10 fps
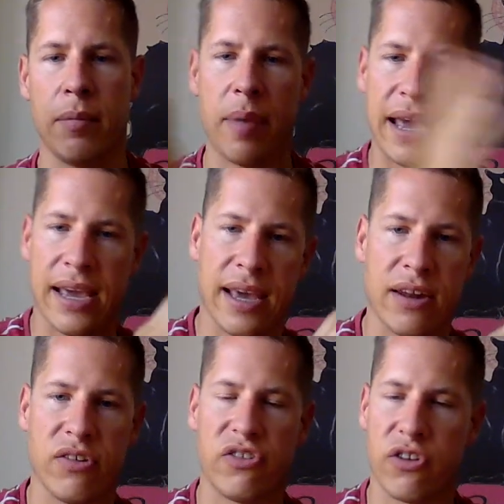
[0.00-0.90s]
banging
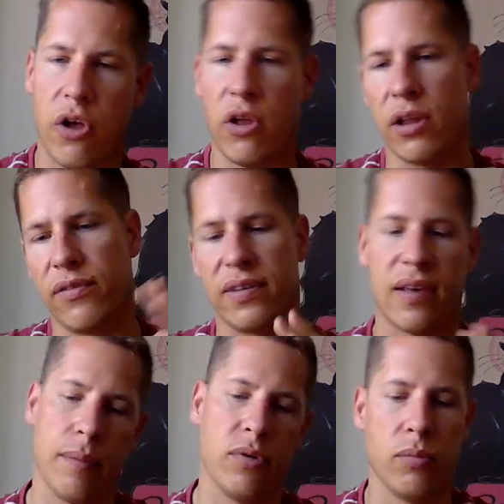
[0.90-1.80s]
into skull every
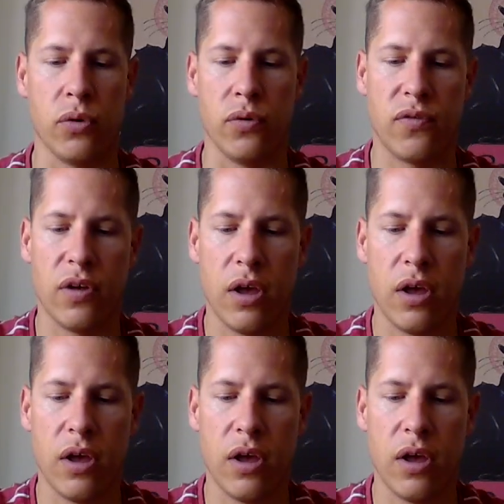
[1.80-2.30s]
time you move.